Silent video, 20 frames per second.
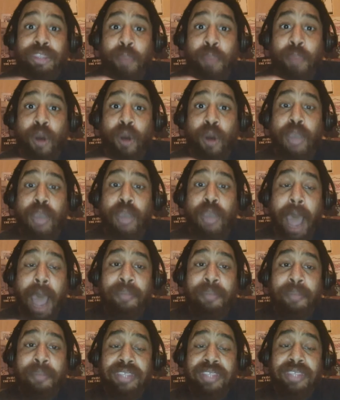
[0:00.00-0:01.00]
polar
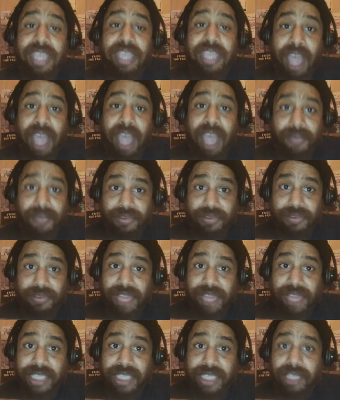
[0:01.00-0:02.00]
opposite
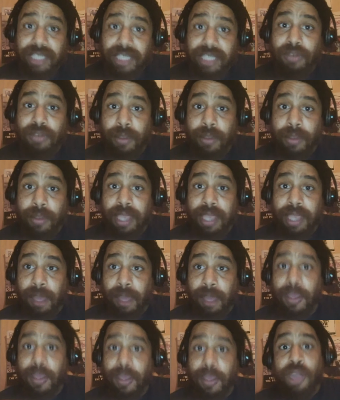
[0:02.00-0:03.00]
conversation growing up.
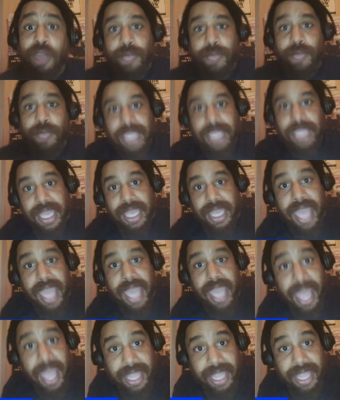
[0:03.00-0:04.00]
We get,
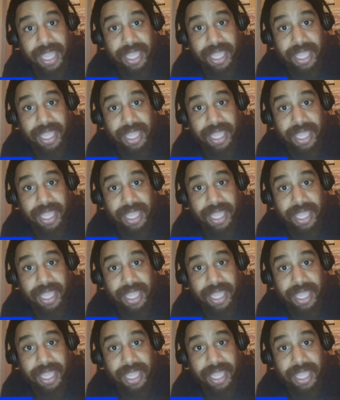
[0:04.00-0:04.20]
hey,